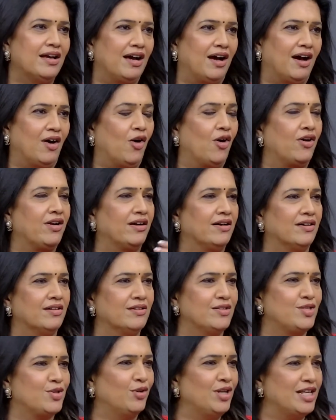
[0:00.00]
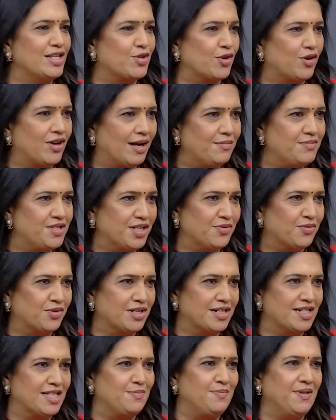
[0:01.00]
or a Soli Sorabji
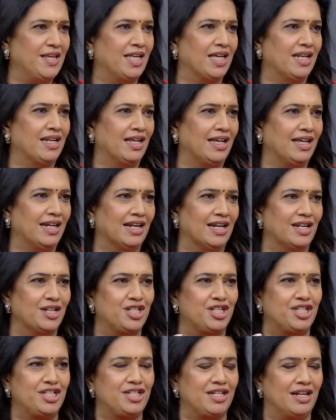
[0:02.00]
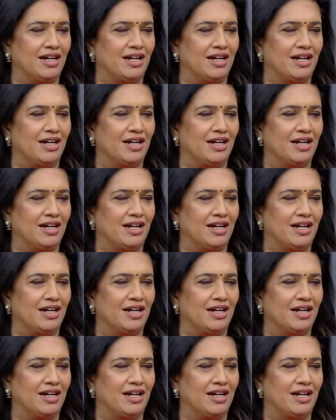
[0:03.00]
would speak in English.